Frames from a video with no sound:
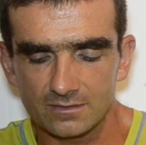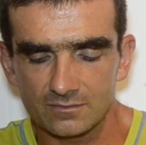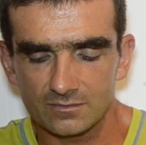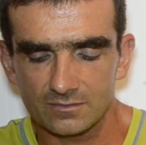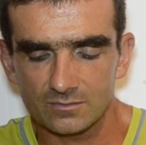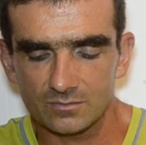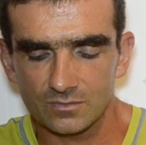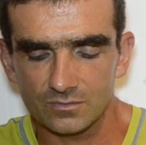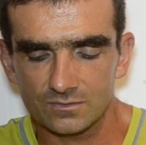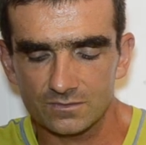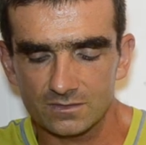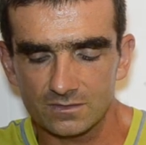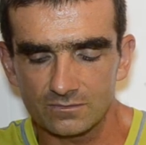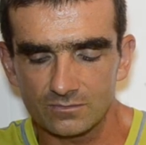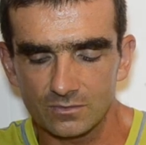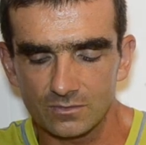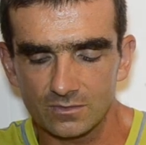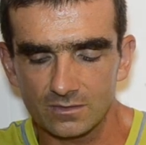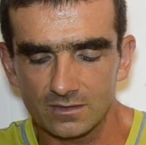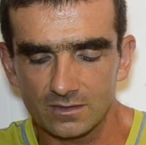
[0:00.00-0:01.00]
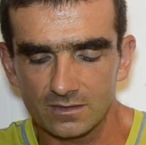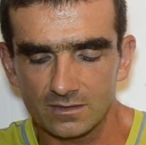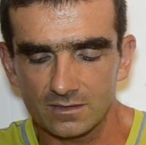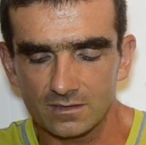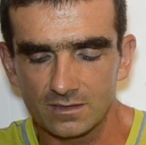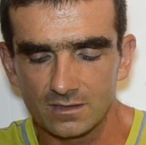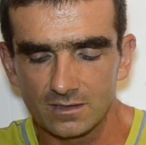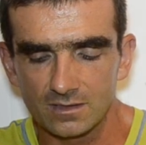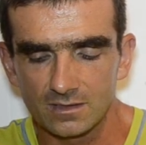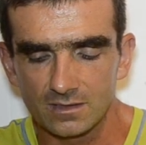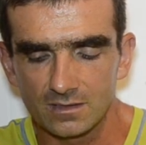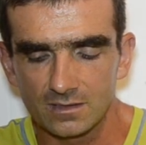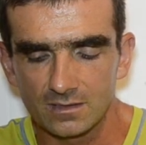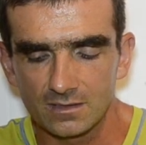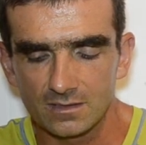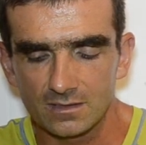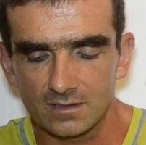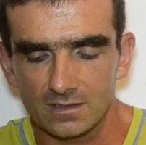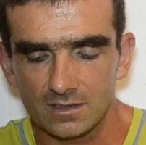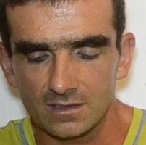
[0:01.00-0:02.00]
He was mostly walking
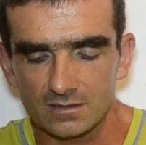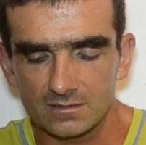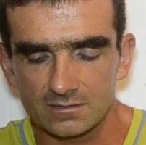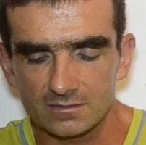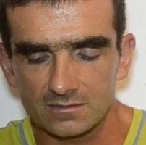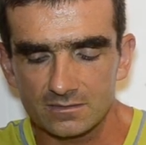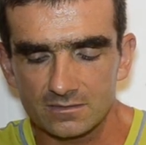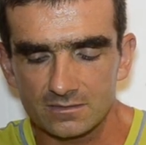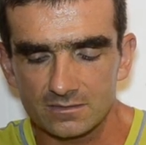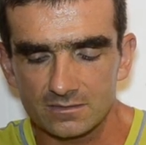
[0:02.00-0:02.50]
and